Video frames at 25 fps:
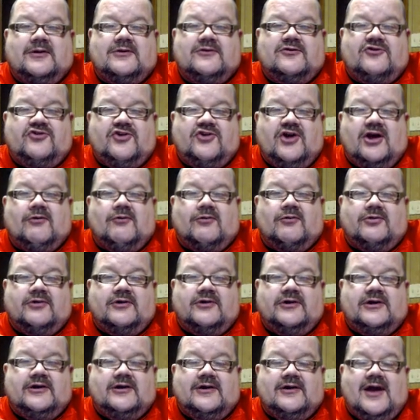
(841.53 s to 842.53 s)

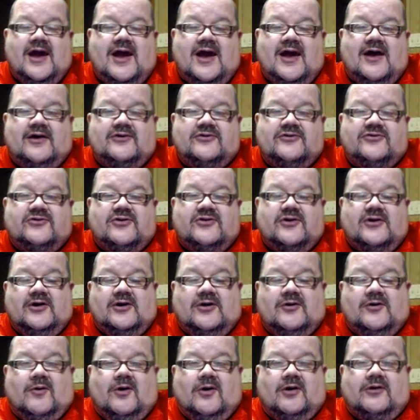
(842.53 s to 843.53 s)
generally has
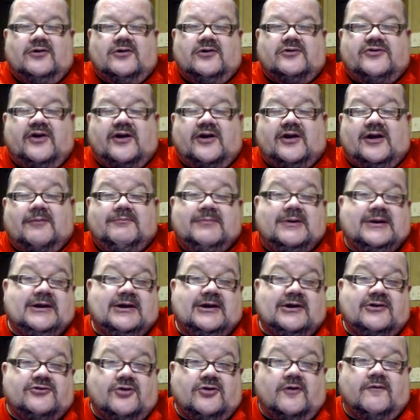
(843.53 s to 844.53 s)
what looks like a
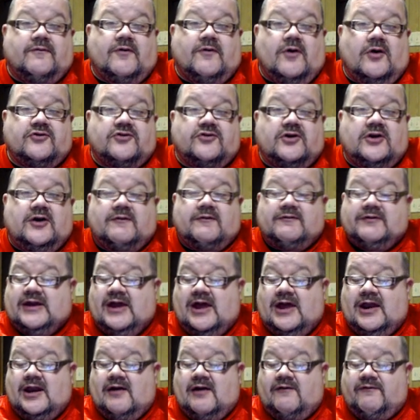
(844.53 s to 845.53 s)
miniature version of an
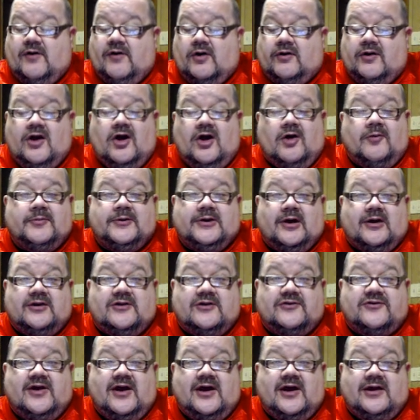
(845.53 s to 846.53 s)
NFL helmet on his
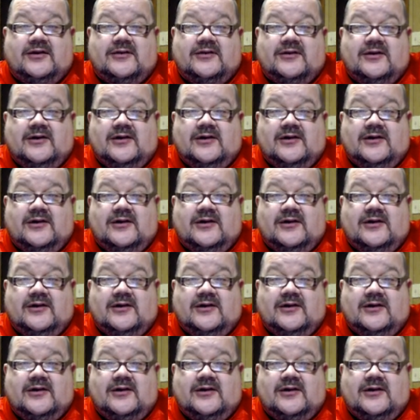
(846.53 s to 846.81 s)
head